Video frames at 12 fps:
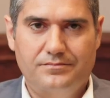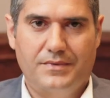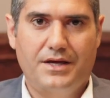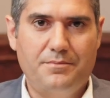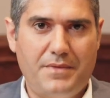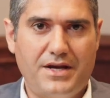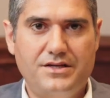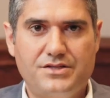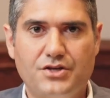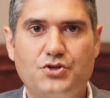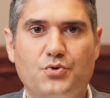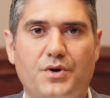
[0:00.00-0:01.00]
In many
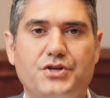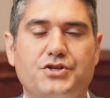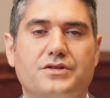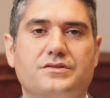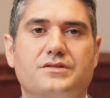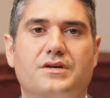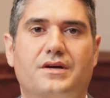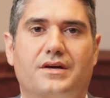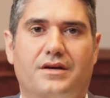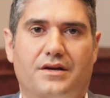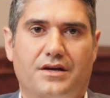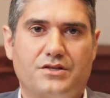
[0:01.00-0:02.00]
situations,
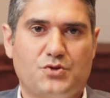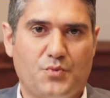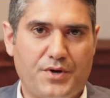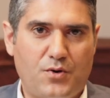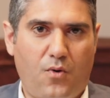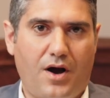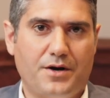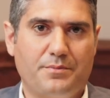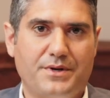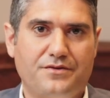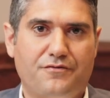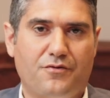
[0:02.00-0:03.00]
it's a
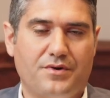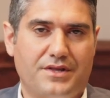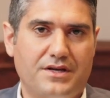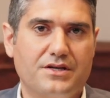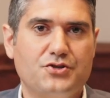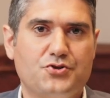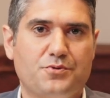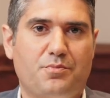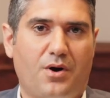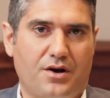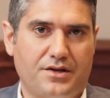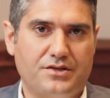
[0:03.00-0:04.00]
requirement for the injured
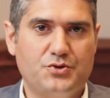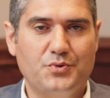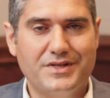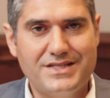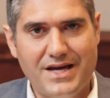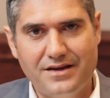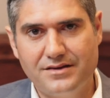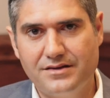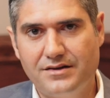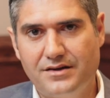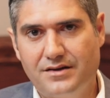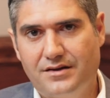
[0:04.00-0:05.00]
party to attend
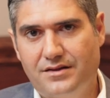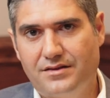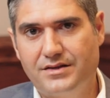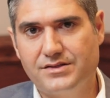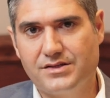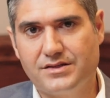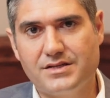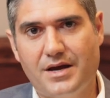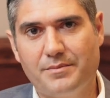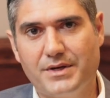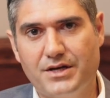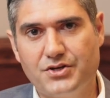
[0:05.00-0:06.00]
these
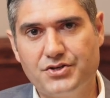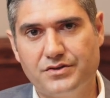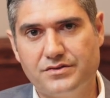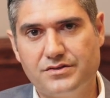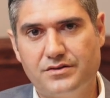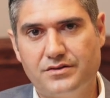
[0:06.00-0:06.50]
examinations.